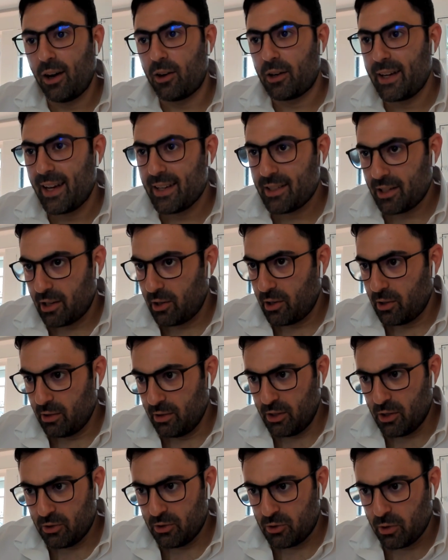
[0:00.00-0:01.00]
Arne has
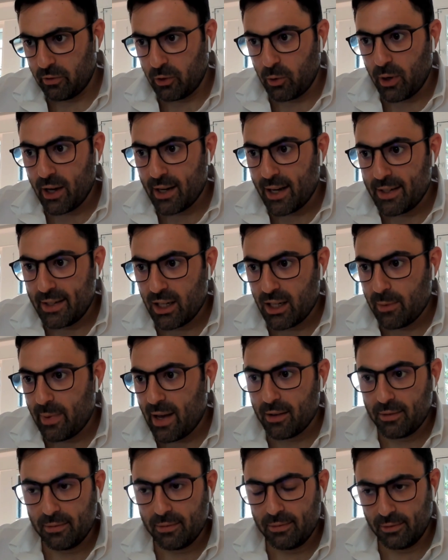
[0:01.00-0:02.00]
a sort of great idea
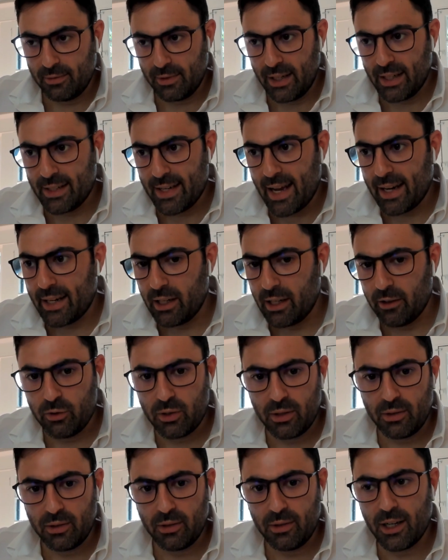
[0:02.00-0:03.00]
about executives.